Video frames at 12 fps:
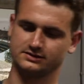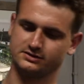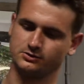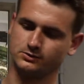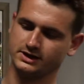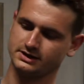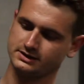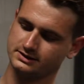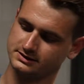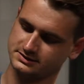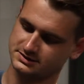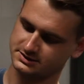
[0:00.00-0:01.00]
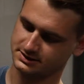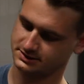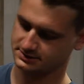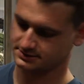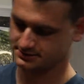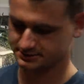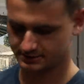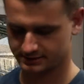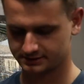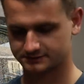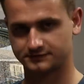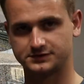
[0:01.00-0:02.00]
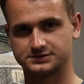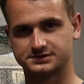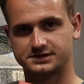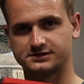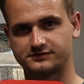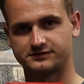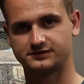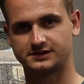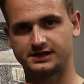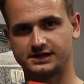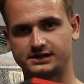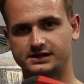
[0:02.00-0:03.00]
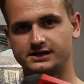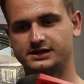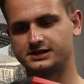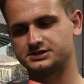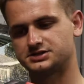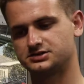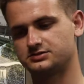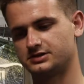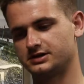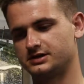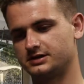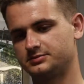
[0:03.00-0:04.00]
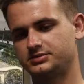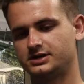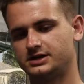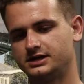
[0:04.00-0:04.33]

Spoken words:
The way that it sits, if you sit it flat, it's shooting up.